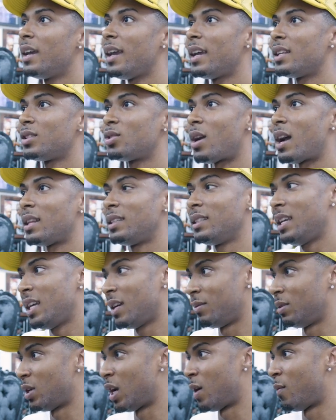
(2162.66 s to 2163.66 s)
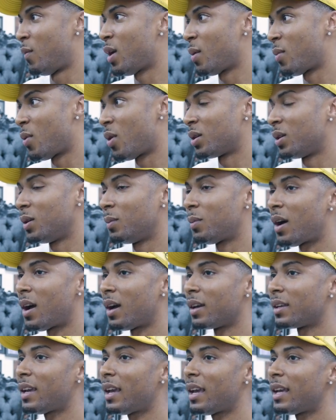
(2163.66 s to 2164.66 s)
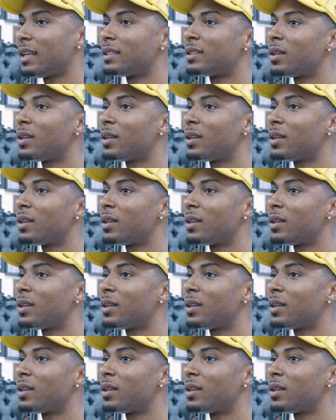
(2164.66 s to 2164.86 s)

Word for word: and tried to get him to come be a part of the podcast.